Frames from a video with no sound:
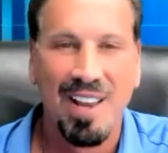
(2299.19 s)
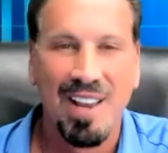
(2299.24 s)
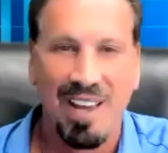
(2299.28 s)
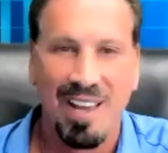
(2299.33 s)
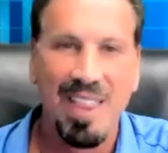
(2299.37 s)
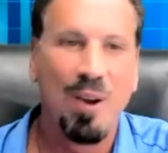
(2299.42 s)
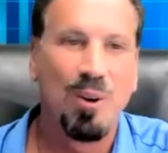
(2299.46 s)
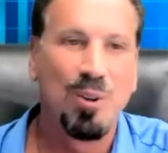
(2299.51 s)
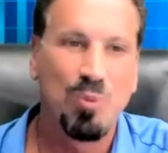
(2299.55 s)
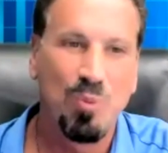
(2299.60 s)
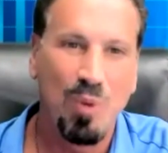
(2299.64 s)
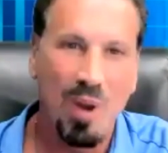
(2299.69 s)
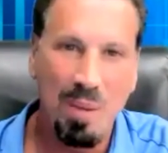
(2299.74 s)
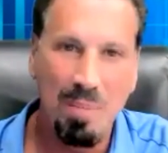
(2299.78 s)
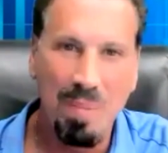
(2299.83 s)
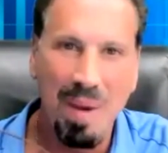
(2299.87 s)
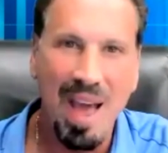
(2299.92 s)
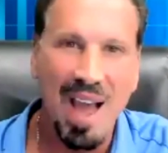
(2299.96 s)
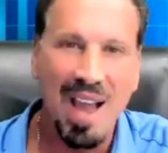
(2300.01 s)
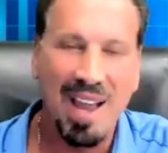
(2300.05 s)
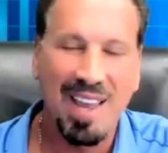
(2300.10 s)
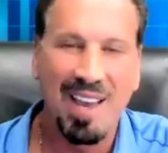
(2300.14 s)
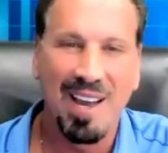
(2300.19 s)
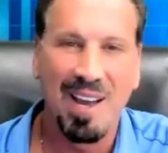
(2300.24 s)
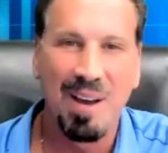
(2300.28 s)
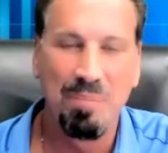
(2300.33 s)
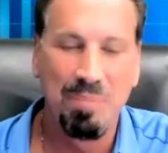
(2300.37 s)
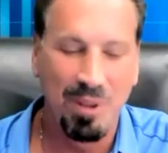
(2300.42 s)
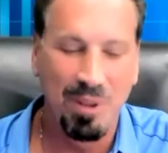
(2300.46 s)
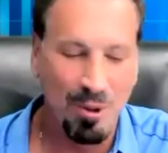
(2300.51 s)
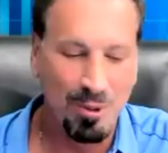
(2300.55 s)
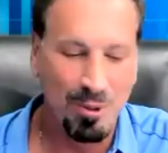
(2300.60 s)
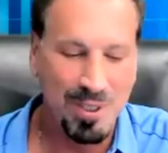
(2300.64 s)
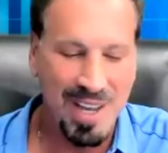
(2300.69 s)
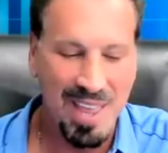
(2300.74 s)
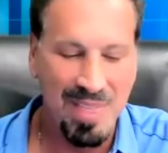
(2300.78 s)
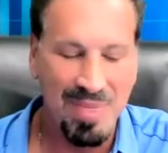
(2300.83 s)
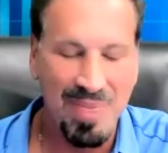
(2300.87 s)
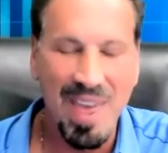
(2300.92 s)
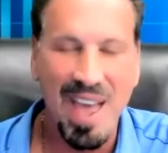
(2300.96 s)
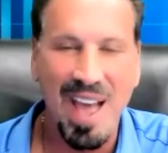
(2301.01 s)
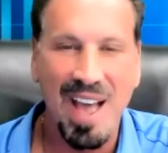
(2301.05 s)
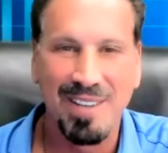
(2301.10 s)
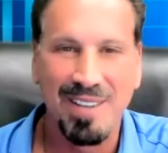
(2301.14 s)
And that was way back below
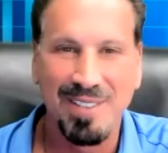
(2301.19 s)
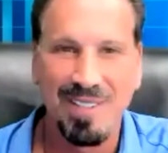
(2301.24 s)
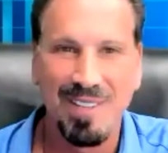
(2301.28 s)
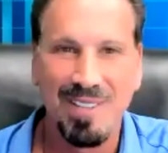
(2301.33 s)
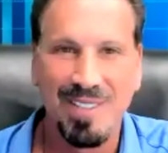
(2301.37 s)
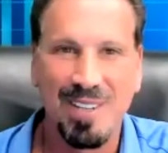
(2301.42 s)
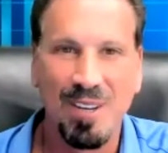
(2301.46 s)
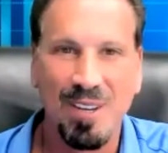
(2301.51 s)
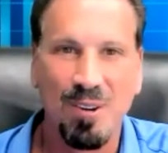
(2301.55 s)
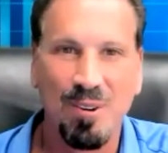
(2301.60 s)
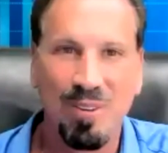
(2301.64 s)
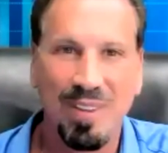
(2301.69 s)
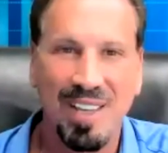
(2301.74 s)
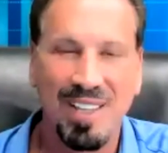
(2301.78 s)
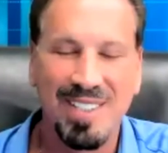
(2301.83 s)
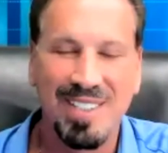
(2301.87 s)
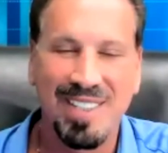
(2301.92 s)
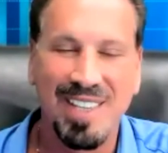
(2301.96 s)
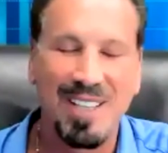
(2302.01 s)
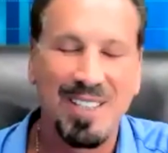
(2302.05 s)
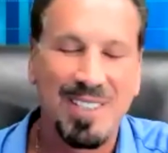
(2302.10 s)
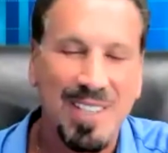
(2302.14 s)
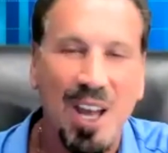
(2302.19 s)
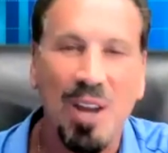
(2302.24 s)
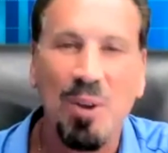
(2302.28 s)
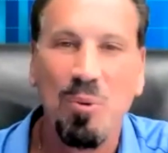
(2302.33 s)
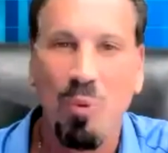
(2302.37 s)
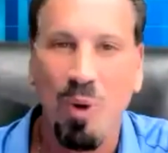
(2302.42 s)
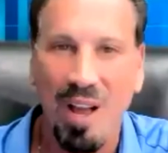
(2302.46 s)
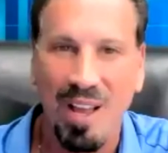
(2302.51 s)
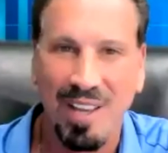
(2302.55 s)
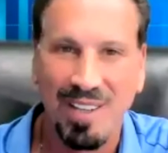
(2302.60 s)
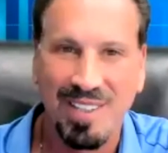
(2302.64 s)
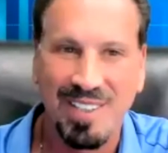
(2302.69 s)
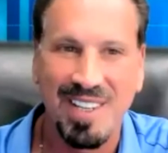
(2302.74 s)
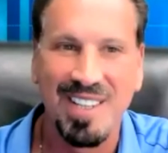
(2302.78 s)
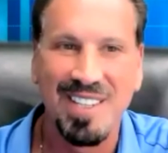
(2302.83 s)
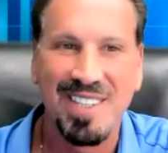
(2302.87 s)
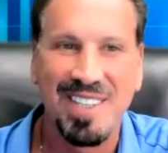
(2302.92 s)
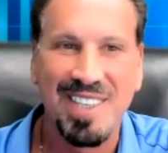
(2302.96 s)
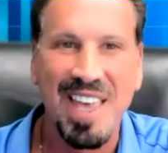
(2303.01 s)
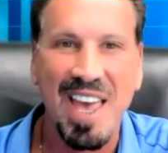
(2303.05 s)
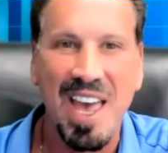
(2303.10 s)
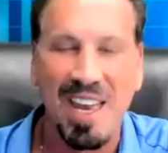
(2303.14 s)
10,000. So that's done well
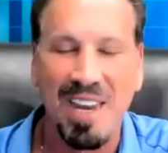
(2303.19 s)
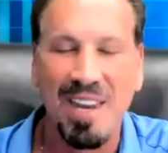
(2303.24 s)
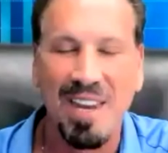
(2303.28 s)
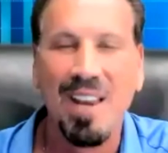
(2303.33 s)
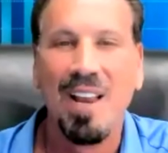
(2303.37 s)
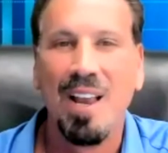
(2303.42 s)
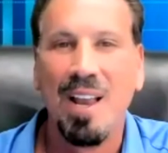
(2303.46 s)
since then.